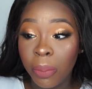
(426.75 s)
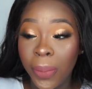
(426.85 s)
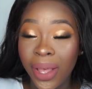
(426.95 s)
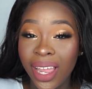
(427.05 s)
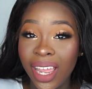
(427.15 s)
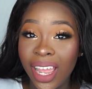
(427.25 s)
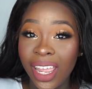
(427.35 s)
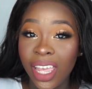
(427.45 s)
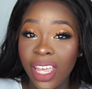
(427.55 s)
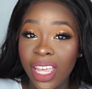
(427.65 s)
but
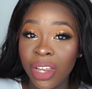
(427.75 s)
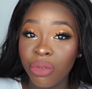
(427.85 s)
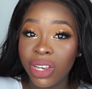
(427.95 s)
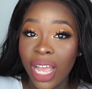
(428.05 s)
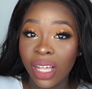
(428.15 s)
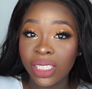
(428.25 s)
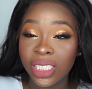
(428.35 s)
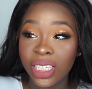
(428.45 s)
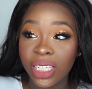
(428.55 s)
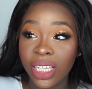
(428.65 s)
in
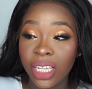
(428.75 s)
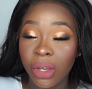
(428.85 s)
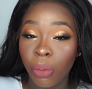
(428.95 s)
reality,